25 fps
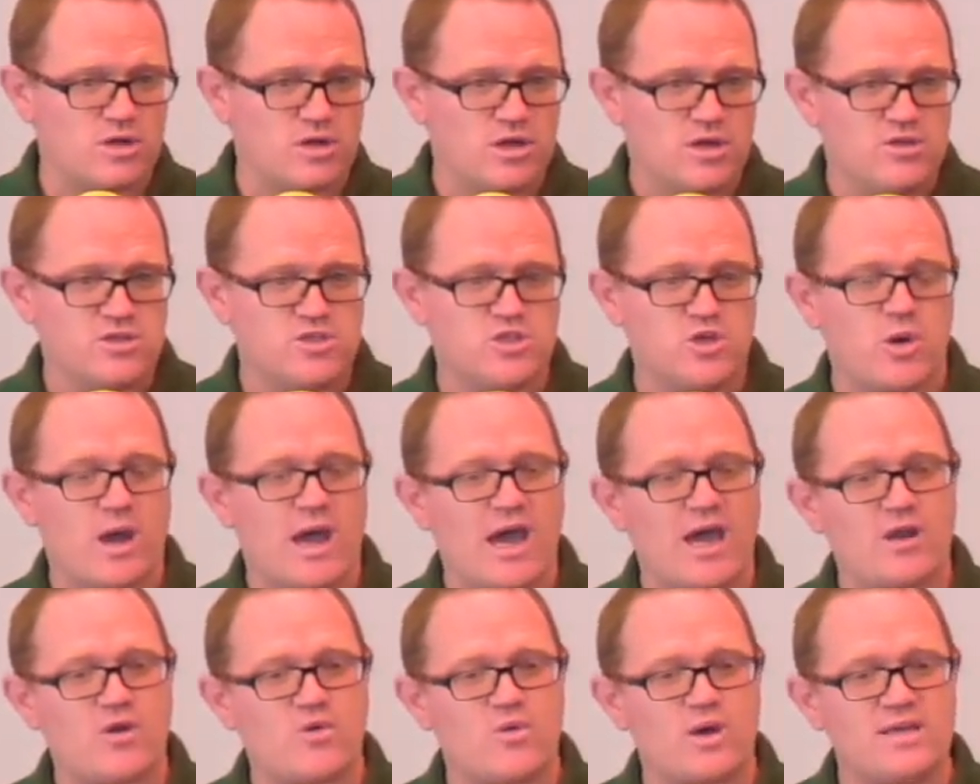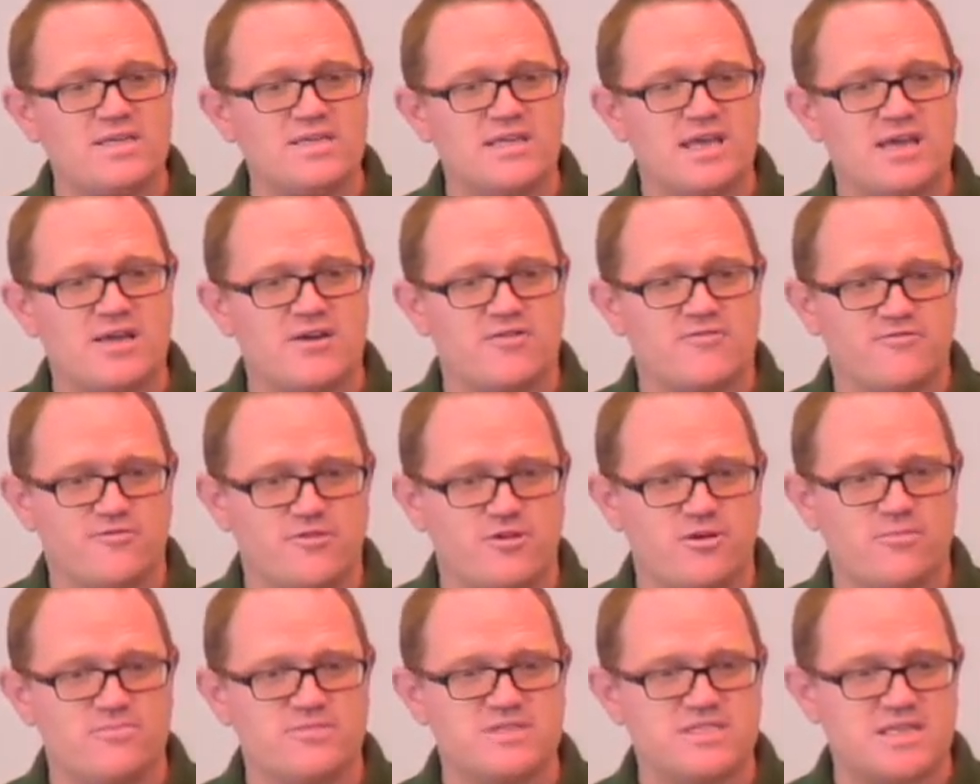So how do I take a
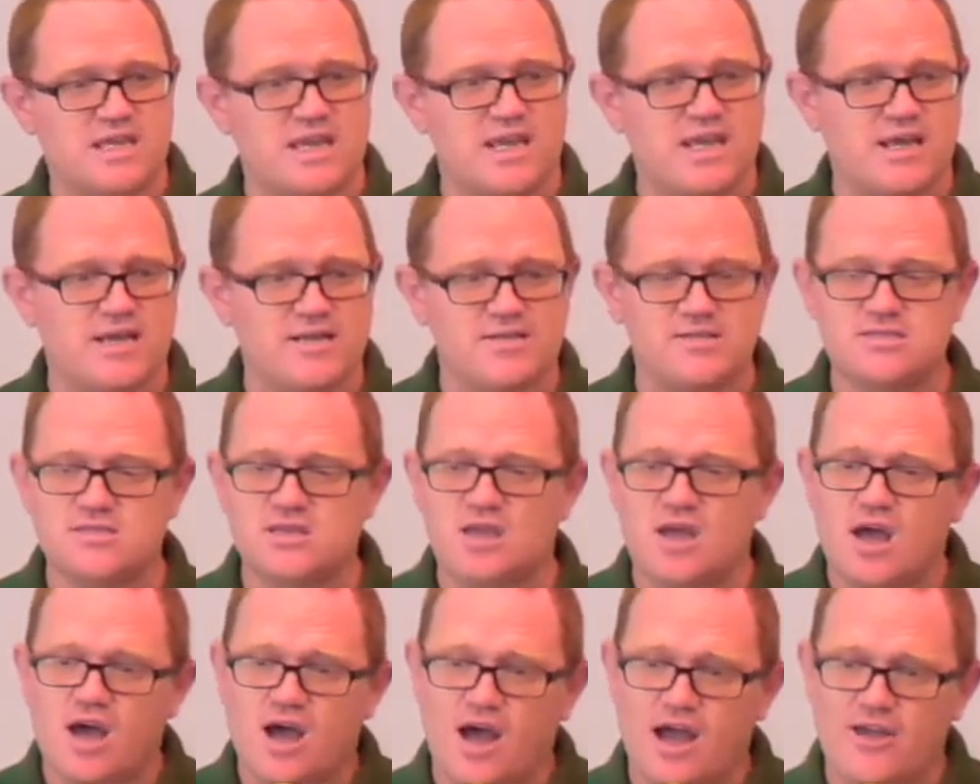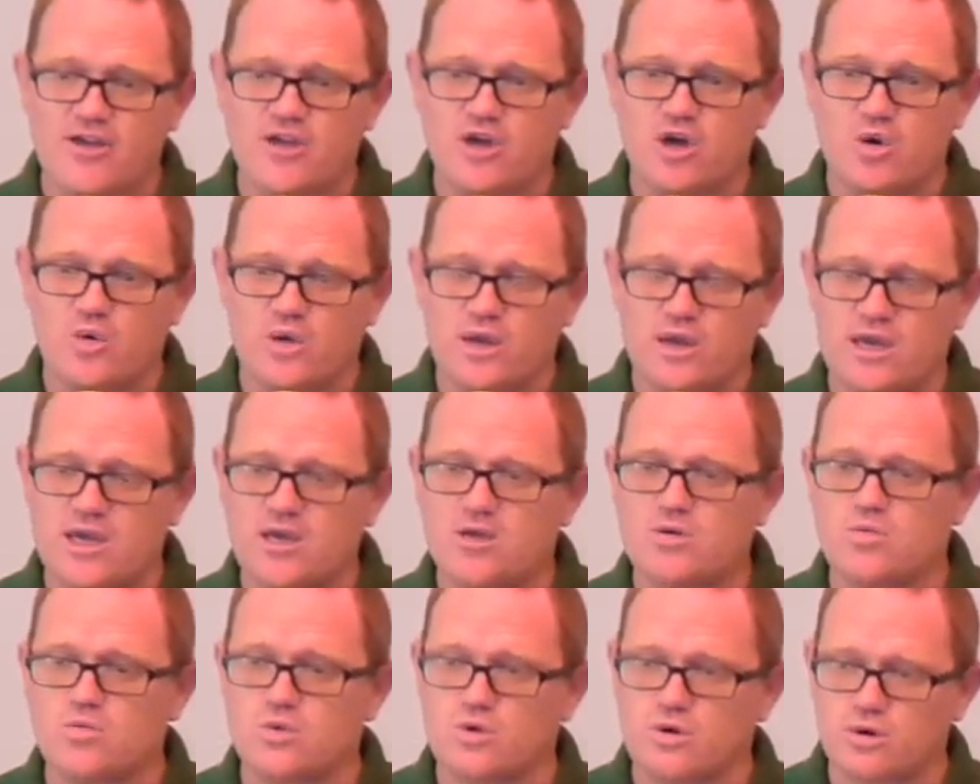firm stance? I go
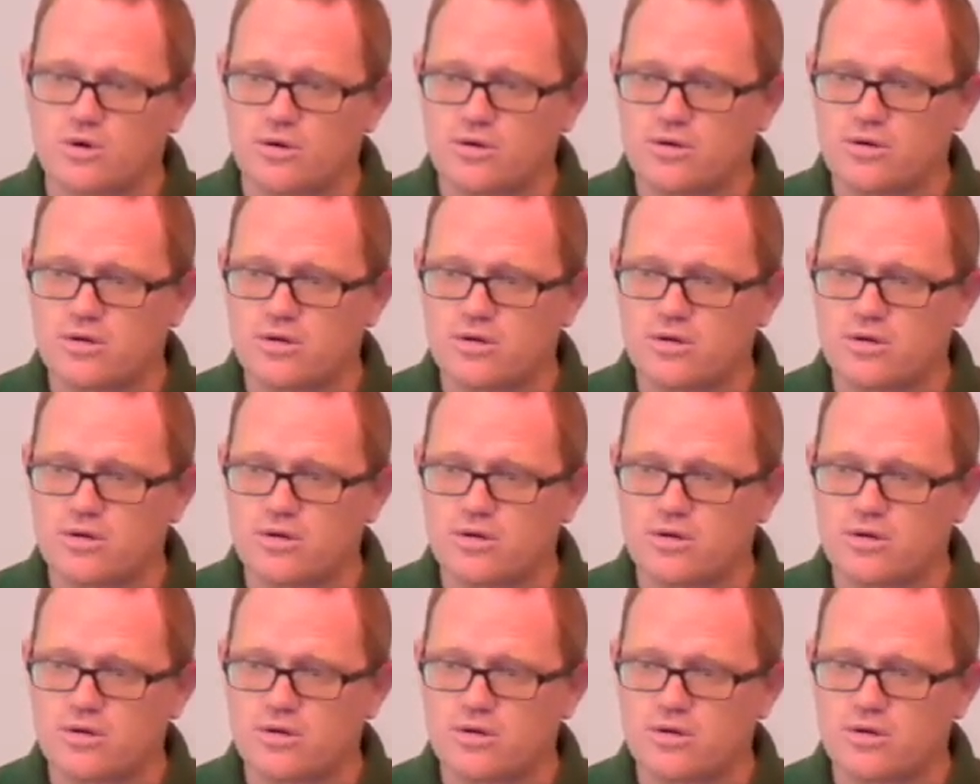inward